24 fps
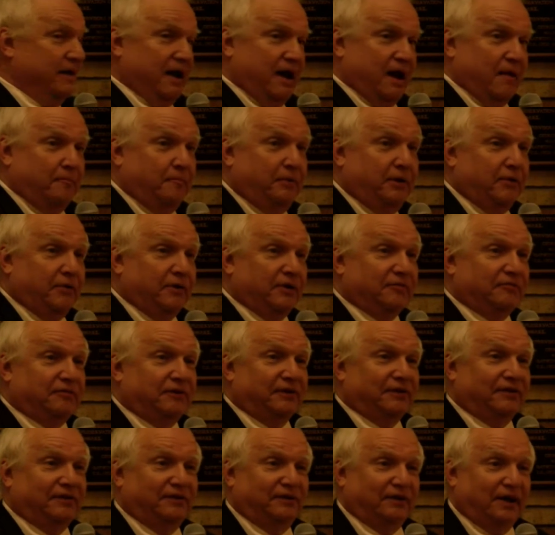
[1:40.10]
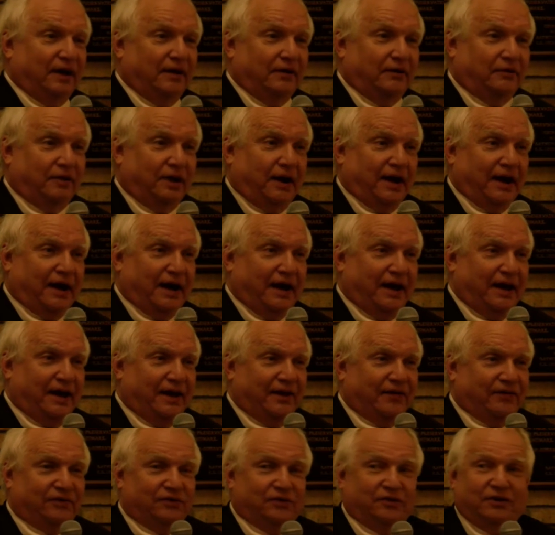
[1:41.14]
A beautiful
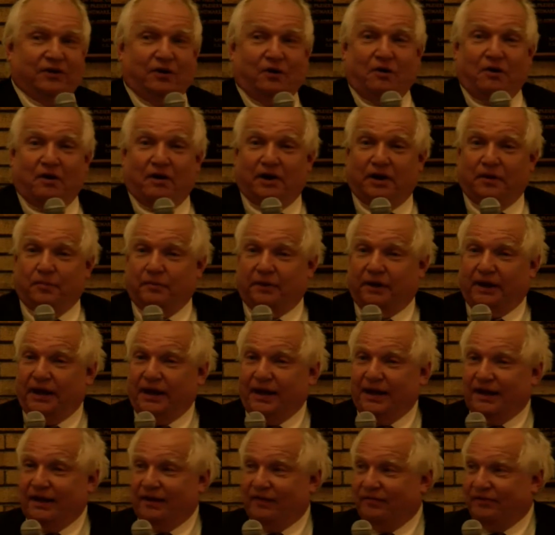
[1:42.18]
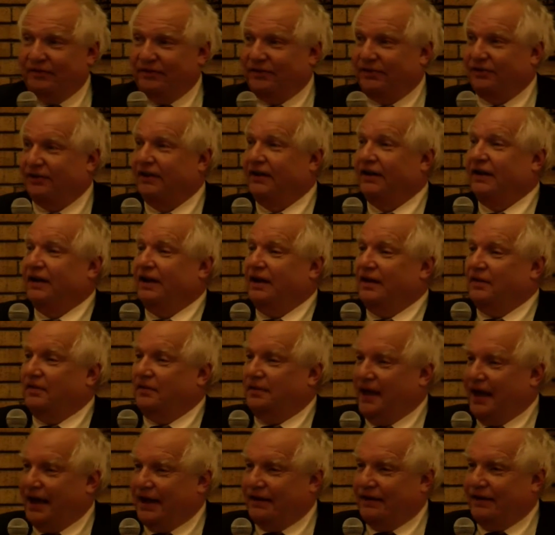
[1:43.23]
sunrise or the autumn leaves,
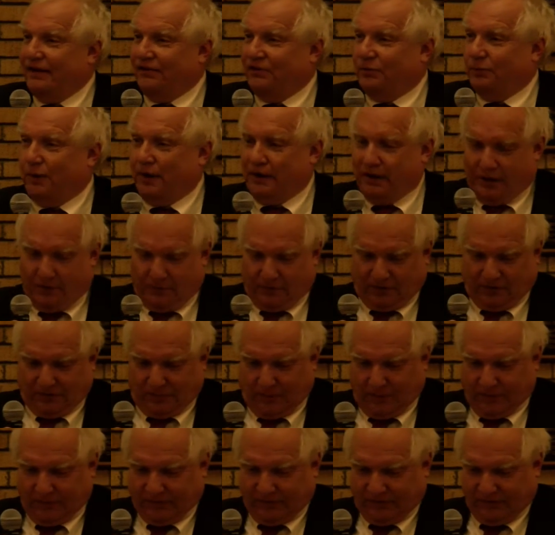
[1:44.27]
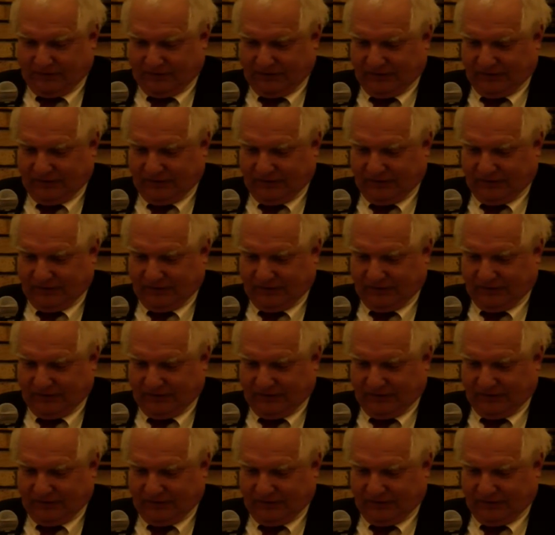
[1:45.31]
that is what you are supposed to